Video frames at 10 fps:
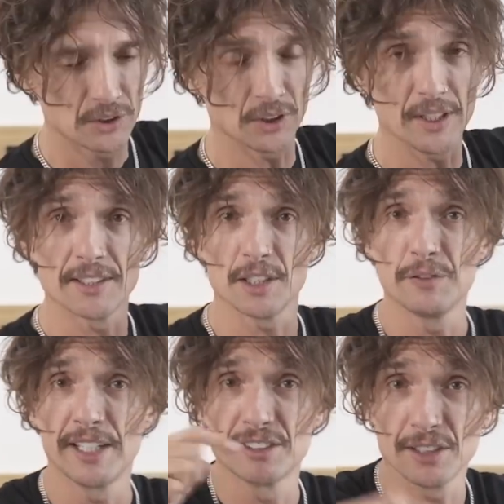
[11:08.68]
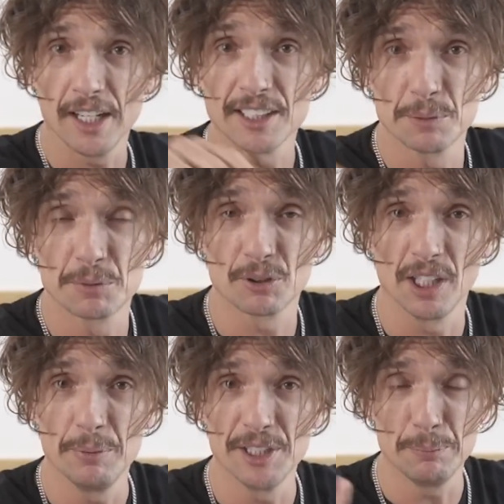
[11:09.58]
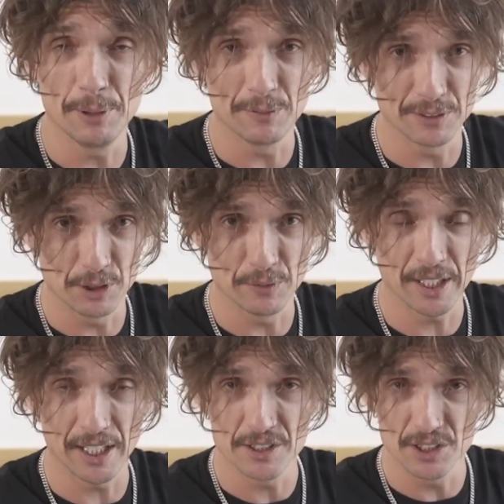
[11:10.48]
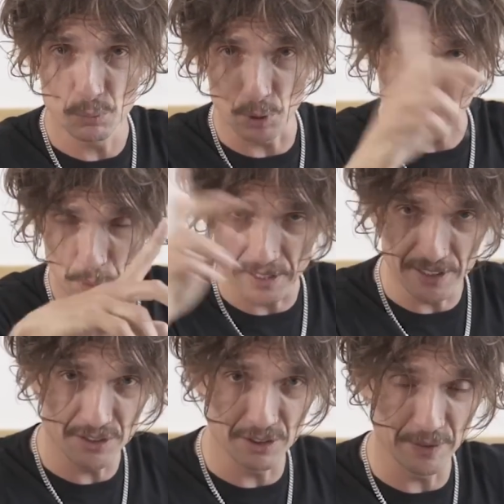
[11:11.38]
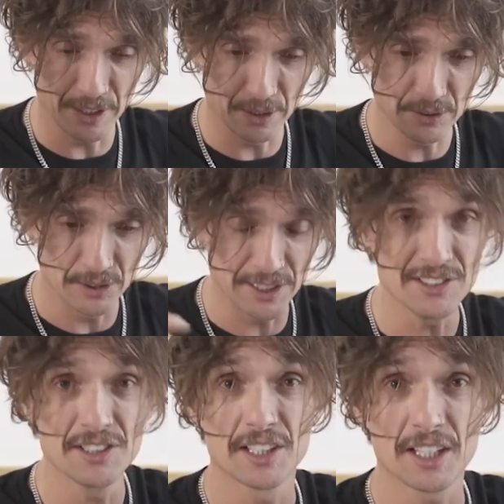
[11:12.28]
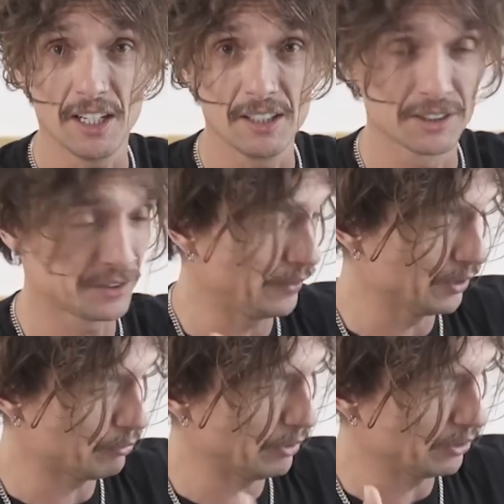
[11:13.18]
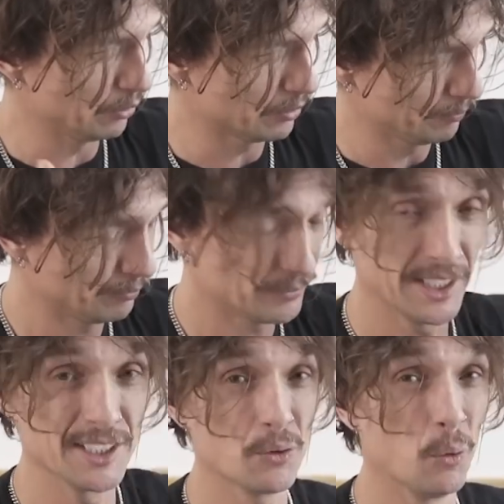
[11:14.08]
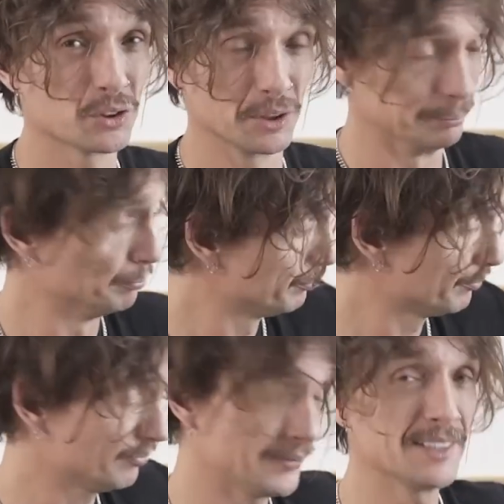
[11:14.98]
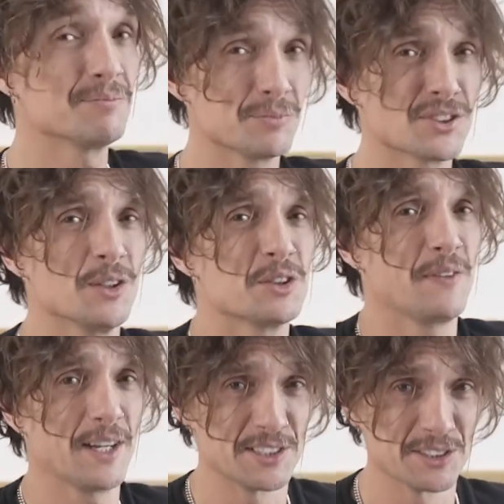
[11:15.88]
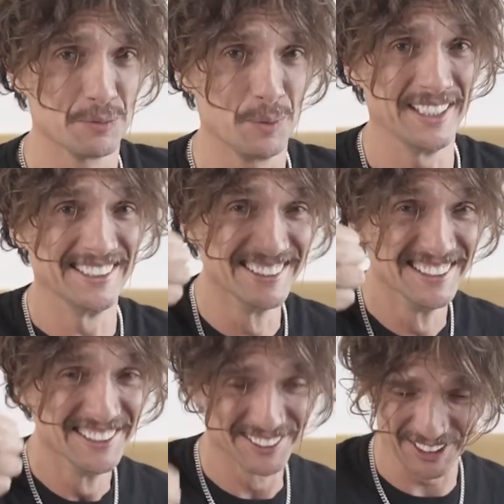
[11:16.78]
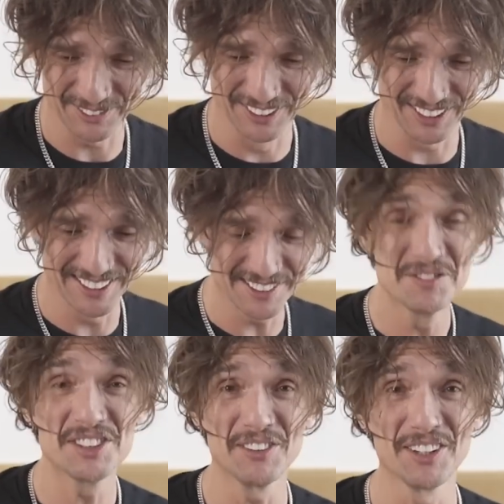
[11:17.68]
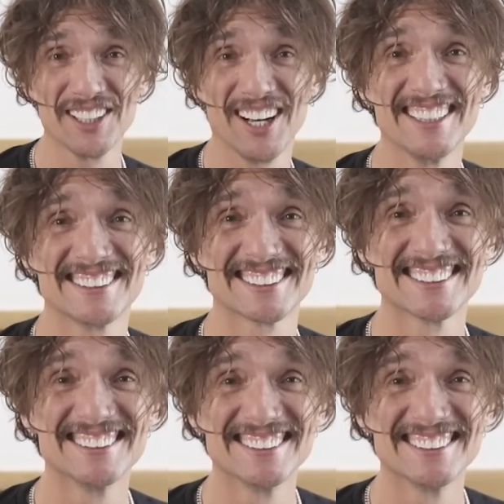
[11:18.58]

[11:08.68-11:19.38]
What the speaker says: So yeah, don't forget to like, subscribe, hit the bell for notifications, watch one of these two videos, listen to The Cars' first record. It's awesome. And so's Fountains of Wayne. Nice one, guys. See you on the ice.